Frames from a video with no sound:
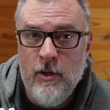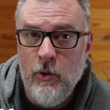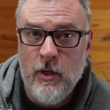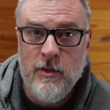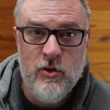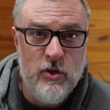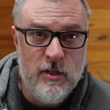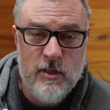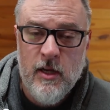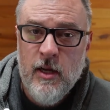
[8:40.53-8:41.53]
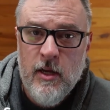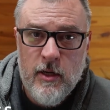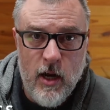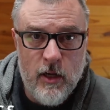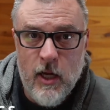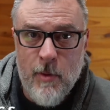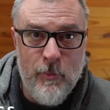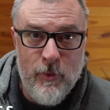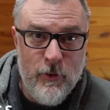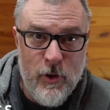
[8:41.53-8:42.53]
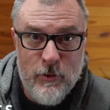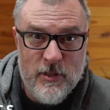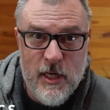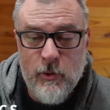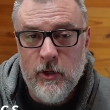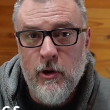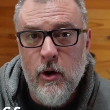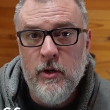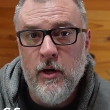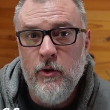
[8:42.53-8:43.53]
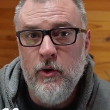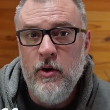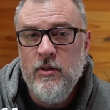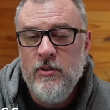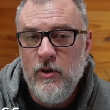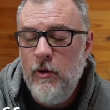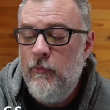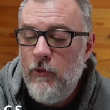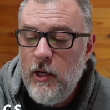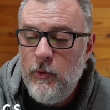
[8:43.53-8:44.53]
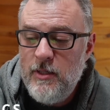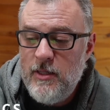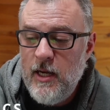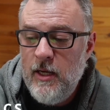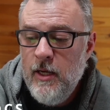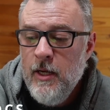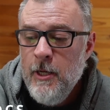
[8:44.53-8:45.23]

You don't get to just kind of come up with your own secret code here. There is a certain frequency,